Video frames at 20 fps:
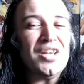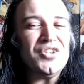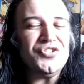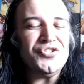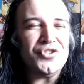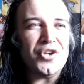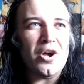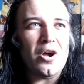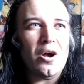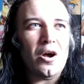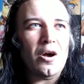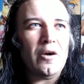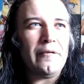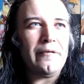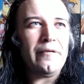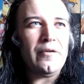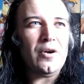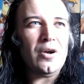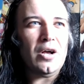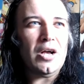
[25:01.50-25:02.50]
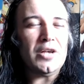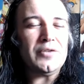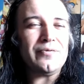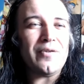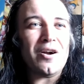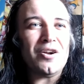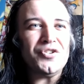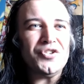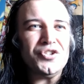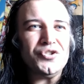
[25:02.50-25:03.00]
serve as
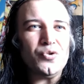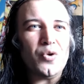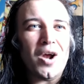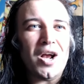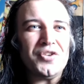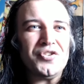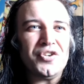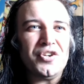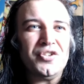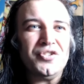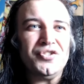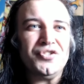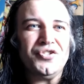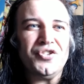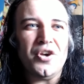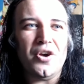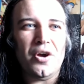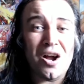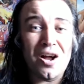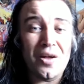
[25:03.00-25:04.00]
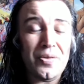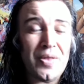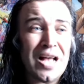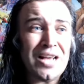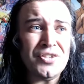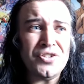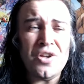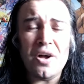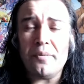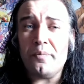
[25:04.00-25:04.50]
far as the Strats are concerned?
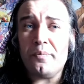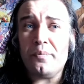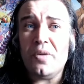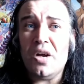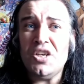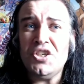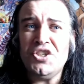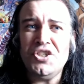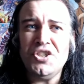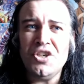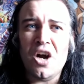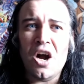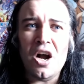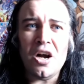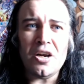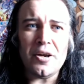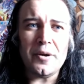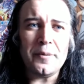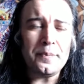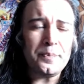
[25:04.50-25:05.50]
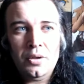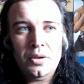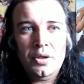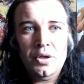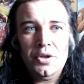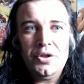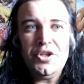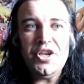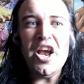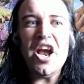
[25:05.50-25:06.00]
That's not a shock.
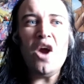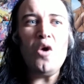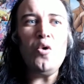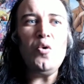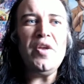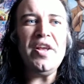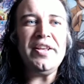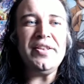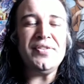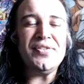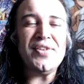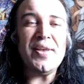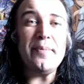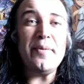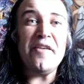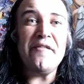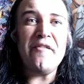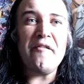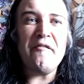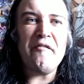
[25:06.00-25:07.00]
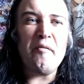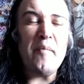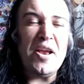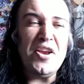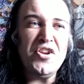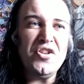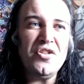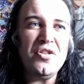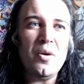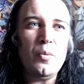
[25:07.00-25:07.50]
The only tidbit of
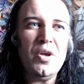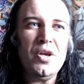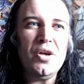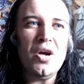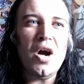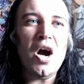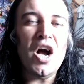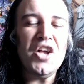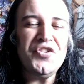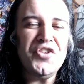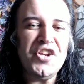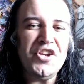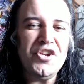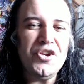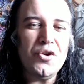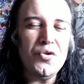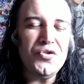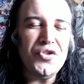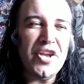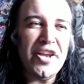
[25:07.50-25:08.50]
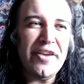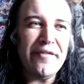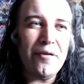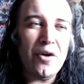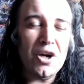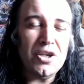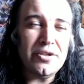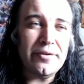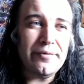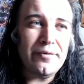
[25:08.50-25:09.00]
information that we got is he used the
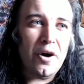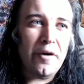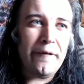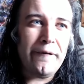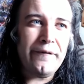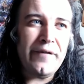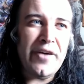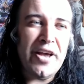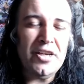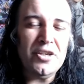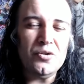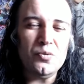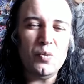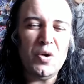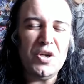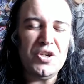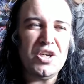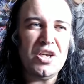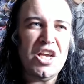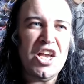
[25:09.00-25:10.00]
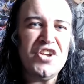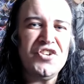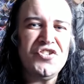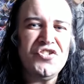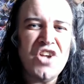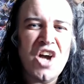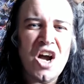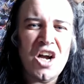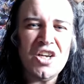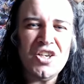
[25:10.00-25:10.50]
voice of all things, which is
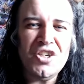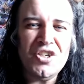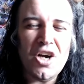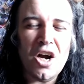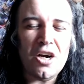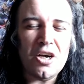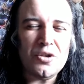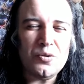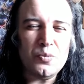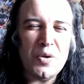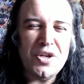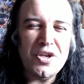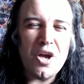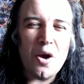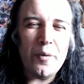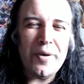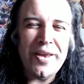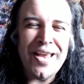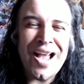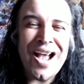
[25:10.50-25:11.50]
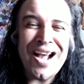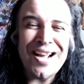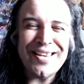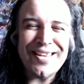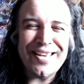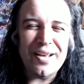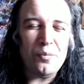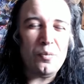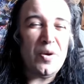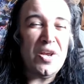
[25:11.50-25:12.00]
not a shock because we know he had
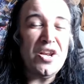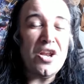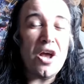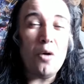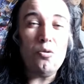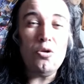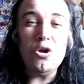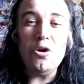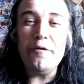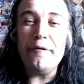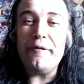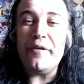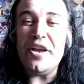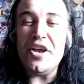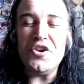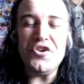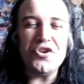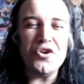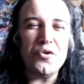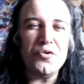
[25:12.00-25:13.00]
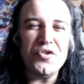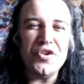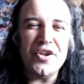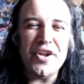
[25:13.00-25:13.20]
it. We know Luffy is using